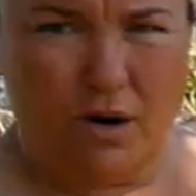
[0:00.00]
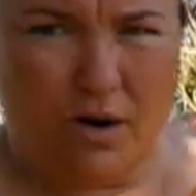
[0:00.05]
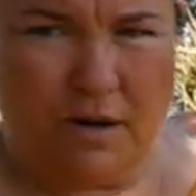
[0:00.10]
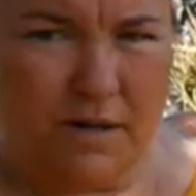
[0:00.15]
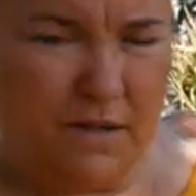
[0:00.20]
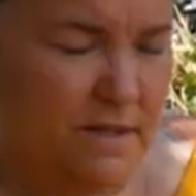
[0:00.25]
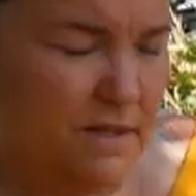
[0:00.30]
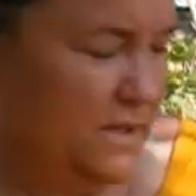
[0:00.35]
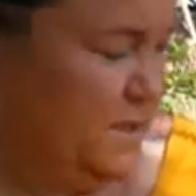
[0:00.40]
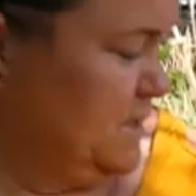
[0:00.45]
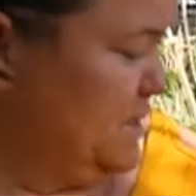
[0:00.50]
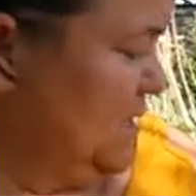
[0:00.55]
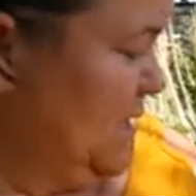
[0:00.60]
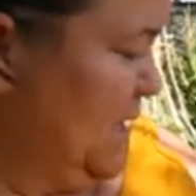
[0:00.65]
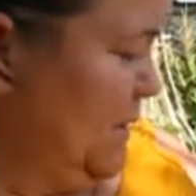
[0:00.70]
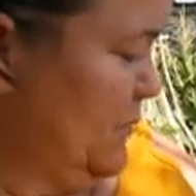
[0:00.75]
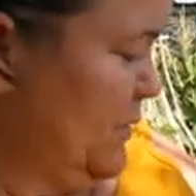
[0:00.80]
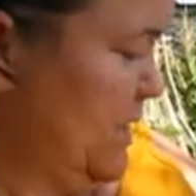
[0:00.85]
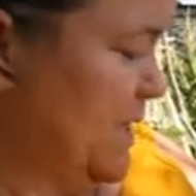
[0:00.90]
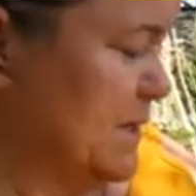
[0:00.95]
gardens
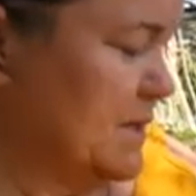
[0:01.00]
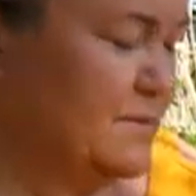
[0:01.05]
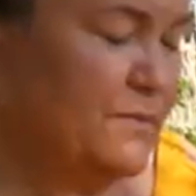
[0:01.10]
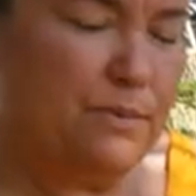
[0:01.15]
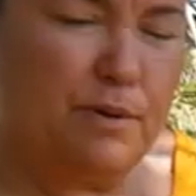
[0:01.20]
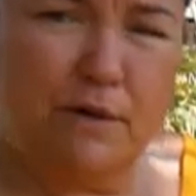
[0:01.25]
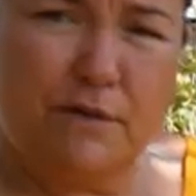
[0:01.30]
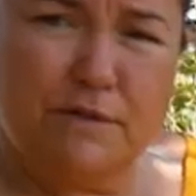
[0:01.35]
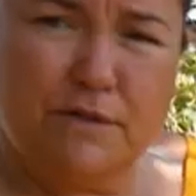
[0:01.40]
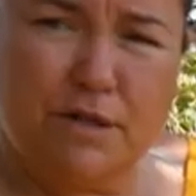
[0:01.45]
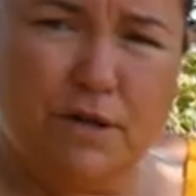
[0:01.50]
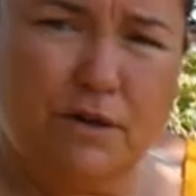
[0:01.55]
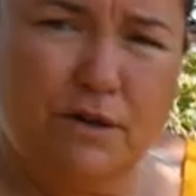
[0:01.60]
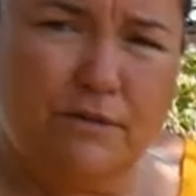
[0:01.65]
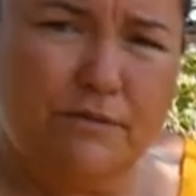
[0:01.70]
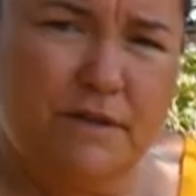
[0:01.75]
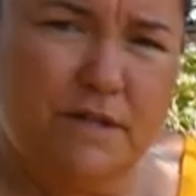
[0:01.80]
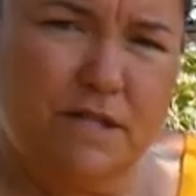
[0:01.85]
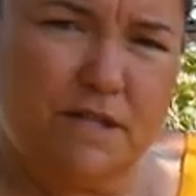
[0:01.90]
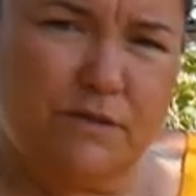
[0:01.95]
and we can
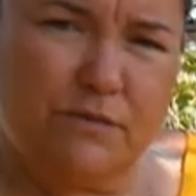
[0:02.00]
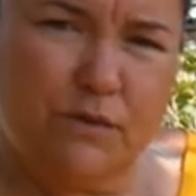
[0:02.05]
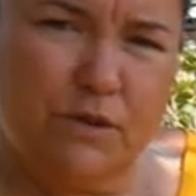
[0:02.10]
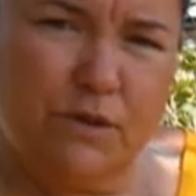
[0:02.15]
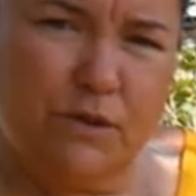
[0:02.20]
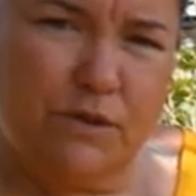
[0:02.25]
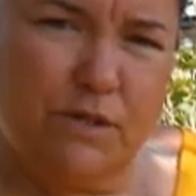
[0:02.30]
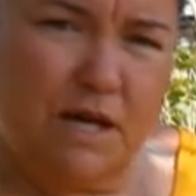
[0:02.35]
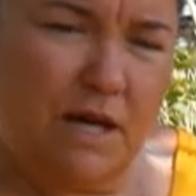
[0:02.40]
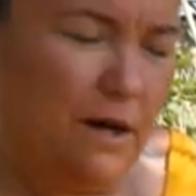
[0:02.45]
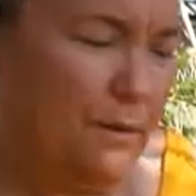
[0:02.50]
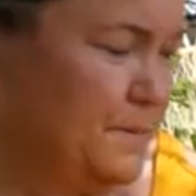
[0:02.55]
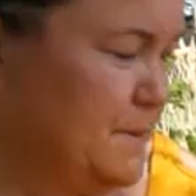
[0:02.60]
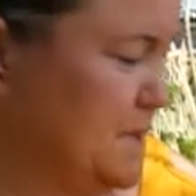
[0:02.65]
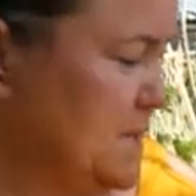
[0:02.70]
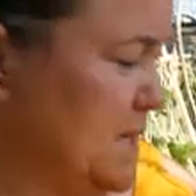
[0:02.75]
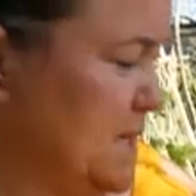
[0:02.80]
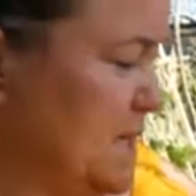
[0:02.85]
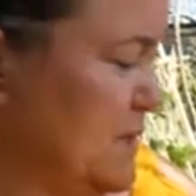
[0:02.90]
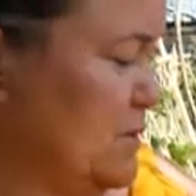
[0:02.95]
preserve this food to help
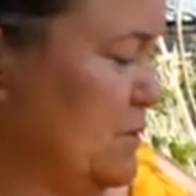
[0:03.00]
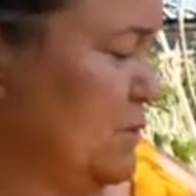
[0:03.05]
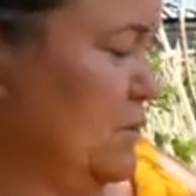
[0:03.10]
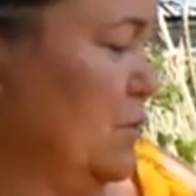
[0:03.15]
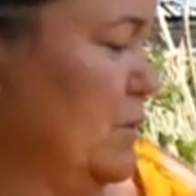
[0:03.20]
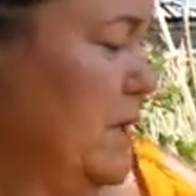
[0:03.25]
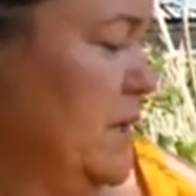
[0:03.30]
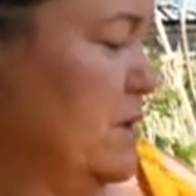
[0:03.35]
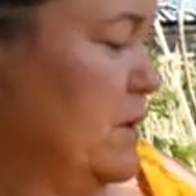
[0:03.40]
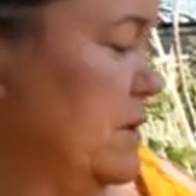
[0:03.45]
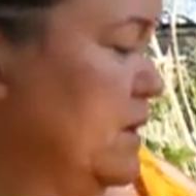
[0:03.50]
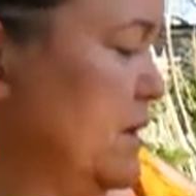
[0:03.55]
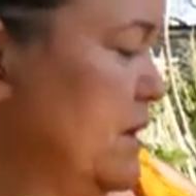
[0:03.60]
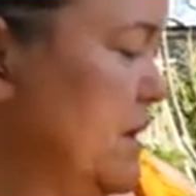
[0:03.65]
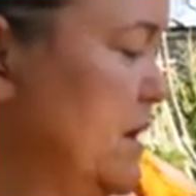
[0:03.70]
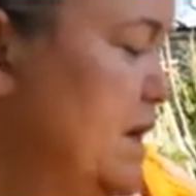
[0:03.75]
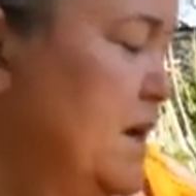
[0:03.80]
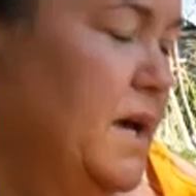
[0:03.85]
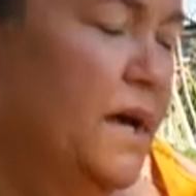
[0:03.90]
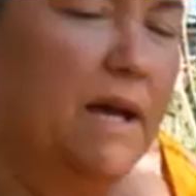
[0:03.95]
us get through winter
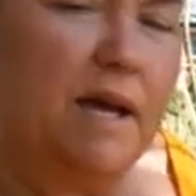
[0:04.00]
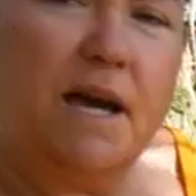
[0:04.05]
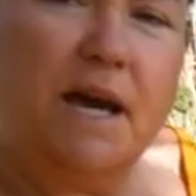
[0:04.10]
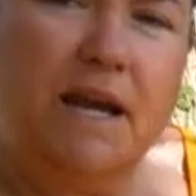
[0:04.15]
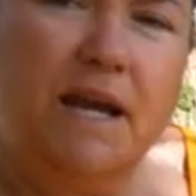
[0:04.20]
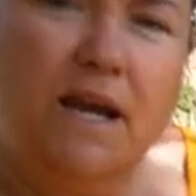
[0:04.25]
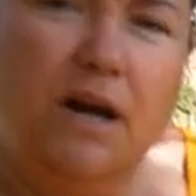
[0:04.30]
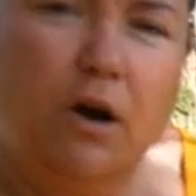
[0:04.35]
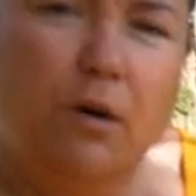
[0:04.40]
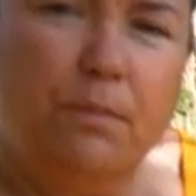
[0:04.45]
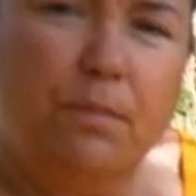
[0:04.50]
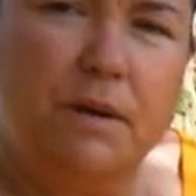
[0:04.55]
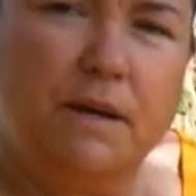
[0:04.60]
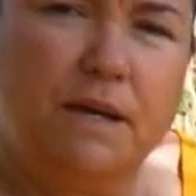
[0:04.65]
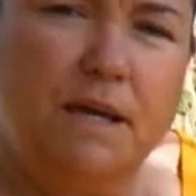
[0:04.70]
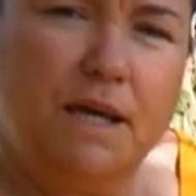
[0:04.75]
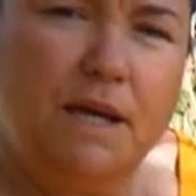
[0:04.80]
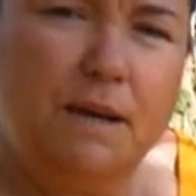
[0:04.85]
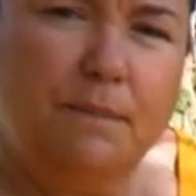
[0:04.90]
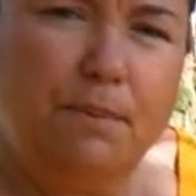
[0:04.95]
and kind of help
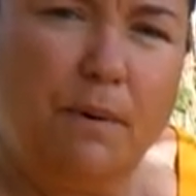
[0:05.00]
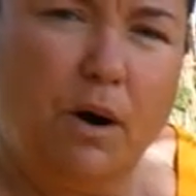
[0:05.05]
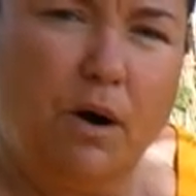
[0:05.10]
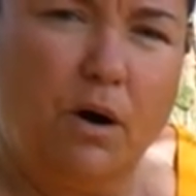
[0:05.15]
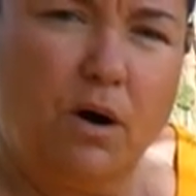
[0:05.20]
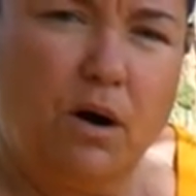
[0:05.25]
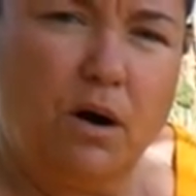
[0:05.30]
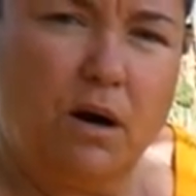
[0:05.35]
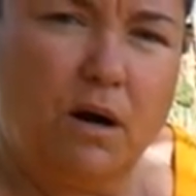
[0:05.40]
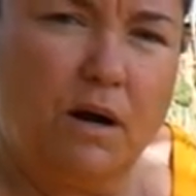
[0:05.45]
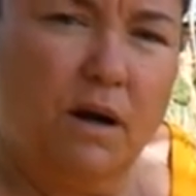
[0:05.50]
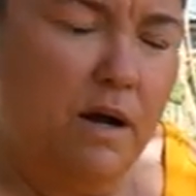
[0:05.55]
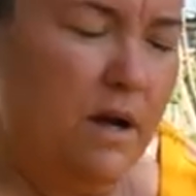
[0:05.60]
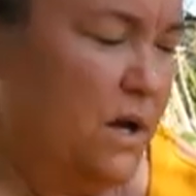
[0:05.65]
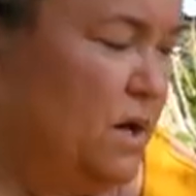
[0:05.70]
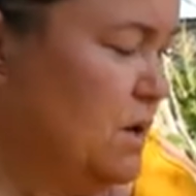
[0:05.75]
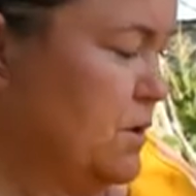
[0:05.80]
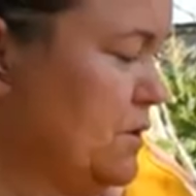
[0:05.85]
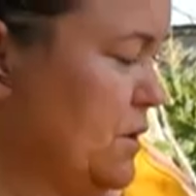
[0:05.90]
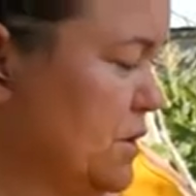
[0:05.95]
keep our
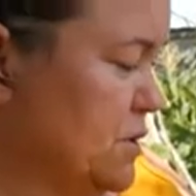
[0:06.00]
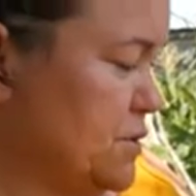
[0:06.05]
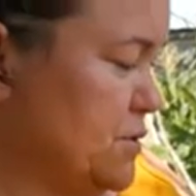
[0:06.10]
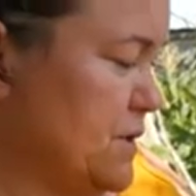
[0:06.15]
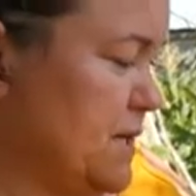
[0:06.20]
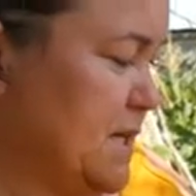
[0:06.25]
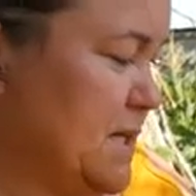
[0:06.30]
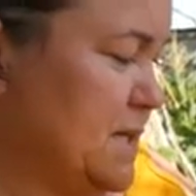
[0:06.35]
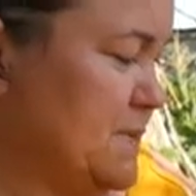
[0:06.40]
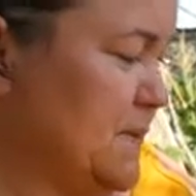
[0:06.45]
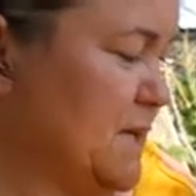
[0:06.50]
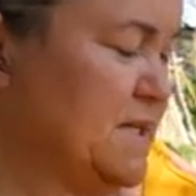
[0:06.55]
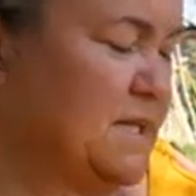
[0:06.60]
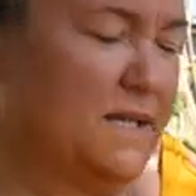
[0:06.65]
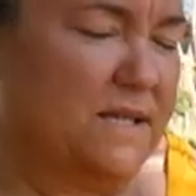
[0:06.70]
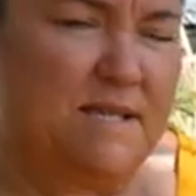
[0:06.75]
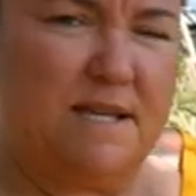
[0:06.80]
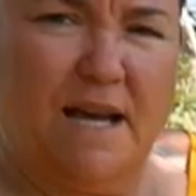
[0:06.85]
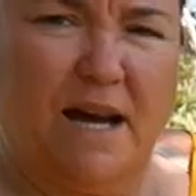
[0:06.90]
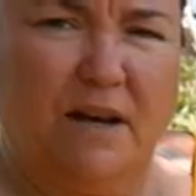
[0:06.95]
grocery
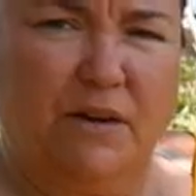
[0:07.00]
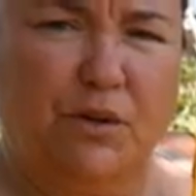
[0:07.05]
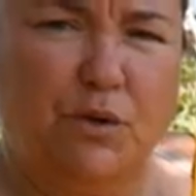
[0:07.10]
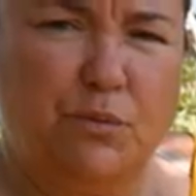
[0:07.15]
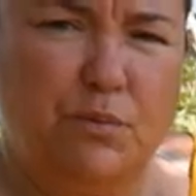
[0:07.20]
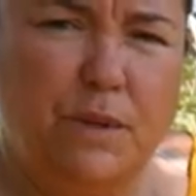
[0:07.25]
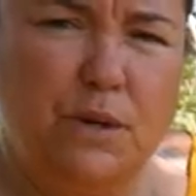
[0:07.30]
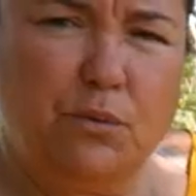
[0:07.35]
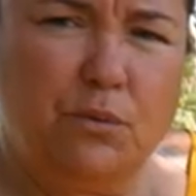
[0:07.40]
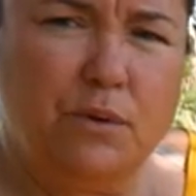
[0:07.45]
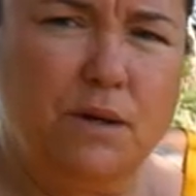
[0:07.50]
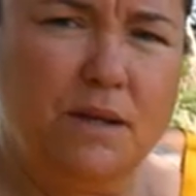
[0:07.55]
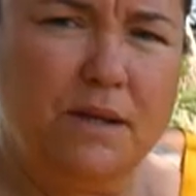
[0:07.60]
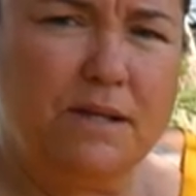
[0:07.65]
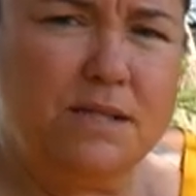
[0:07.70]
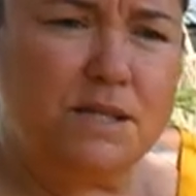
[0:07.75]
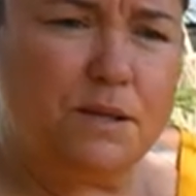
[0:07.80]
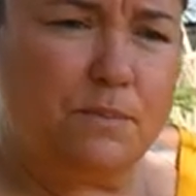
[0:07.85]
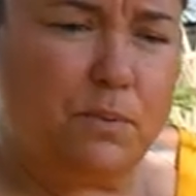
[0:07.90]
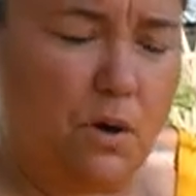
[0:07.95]
expenses down. You'd be really
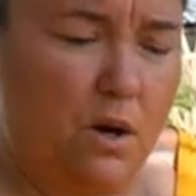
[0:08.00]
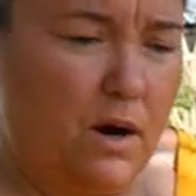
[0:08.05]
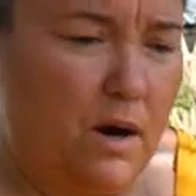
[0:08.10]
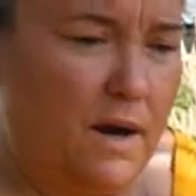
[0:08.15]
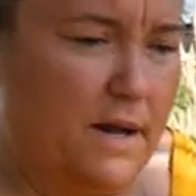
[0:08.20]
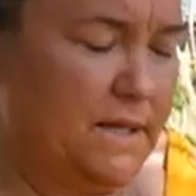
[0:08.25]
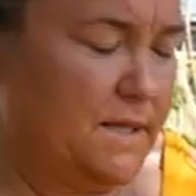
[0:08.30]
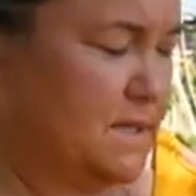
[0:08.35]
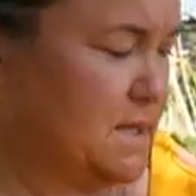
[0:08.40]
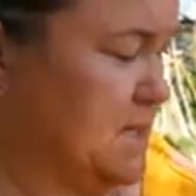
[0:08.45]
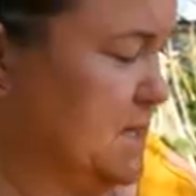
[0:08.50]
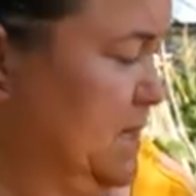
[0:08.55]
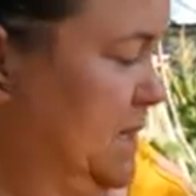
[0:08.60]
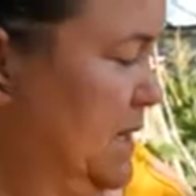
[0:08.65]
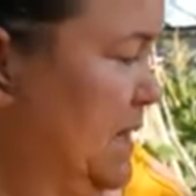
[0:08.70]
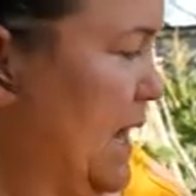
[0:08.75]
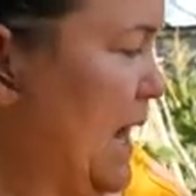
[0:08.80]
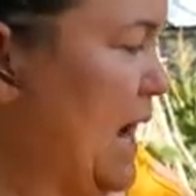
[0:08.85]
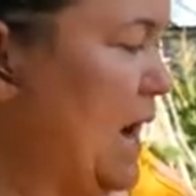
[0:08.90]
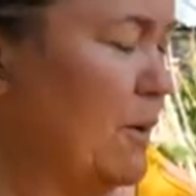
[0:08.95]
surprised
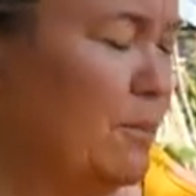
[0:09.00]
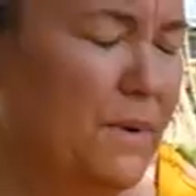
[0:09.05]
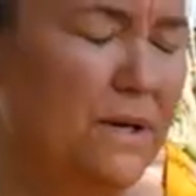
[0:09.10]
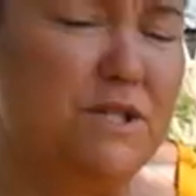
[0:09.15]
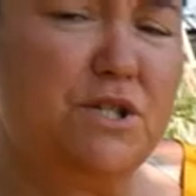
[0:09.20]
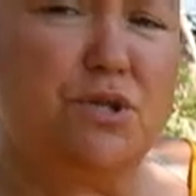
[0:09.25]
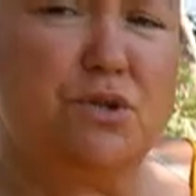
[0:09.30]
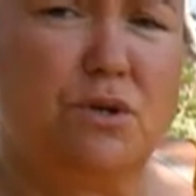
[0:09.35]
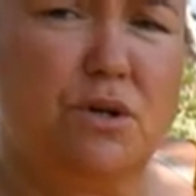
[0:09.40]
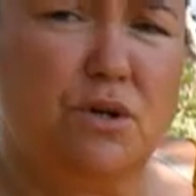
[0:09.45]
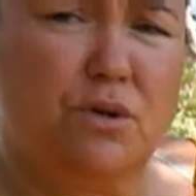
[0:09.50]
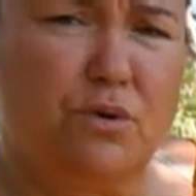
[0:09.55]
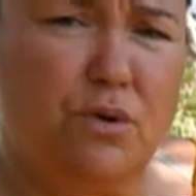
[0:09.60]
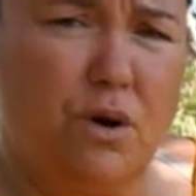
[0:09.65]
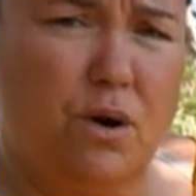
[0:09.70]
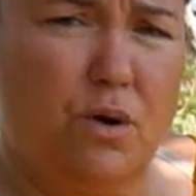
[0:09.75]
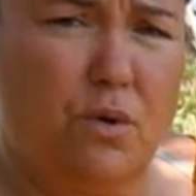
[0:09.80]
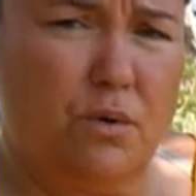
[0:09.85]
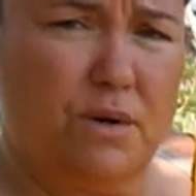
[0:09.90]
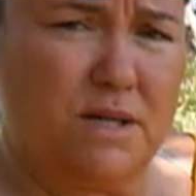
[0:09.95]
how much you can
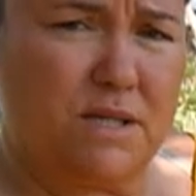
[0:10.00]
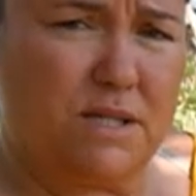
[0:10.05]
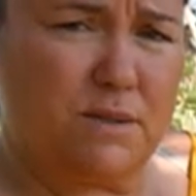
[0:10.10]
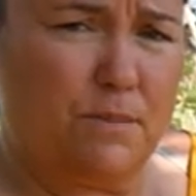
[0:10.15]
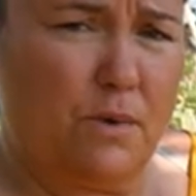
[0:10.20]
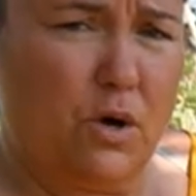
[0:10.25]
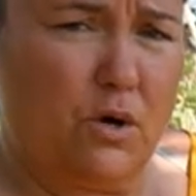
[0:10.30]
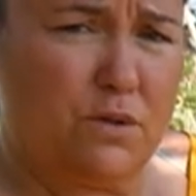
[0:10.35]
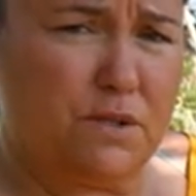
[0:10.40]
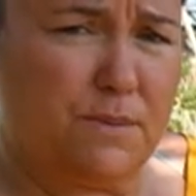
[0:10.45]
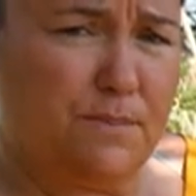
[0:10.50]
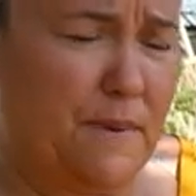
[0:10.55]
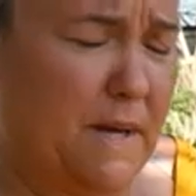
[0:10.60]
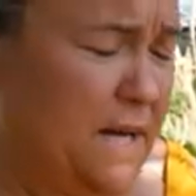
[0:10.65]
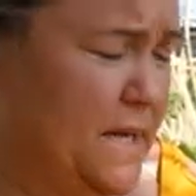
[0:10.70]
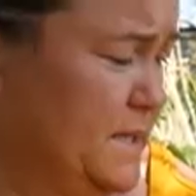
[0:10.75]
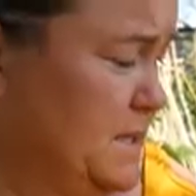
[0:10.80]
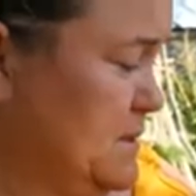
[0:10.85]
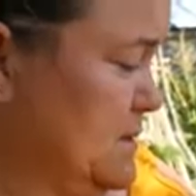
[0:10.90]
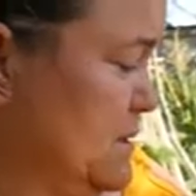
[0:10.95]
grow in a small
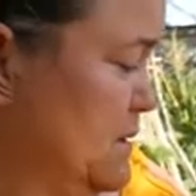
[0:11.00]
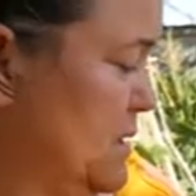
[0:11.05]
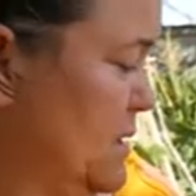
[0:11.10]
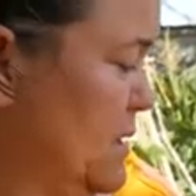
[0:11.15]
space.